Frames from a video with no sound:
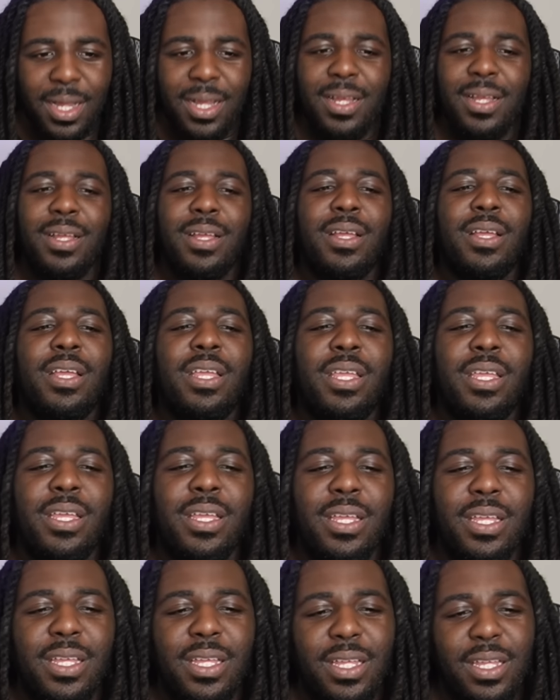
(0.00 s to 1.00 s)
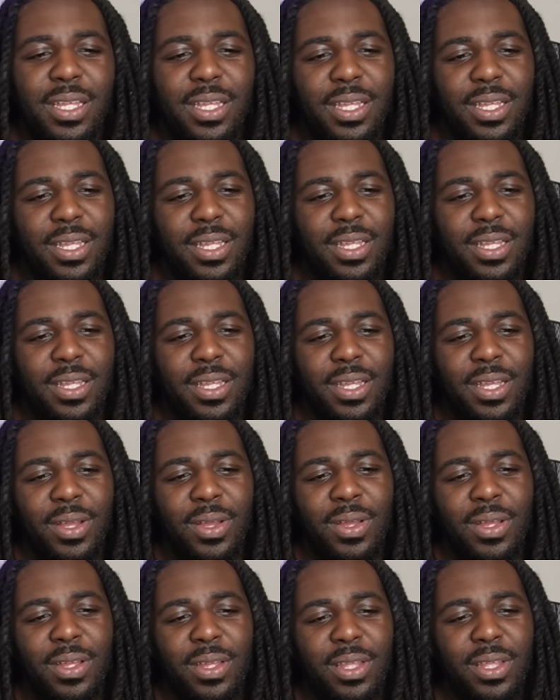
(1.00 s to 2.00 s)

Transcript: Did I do something? Yeah,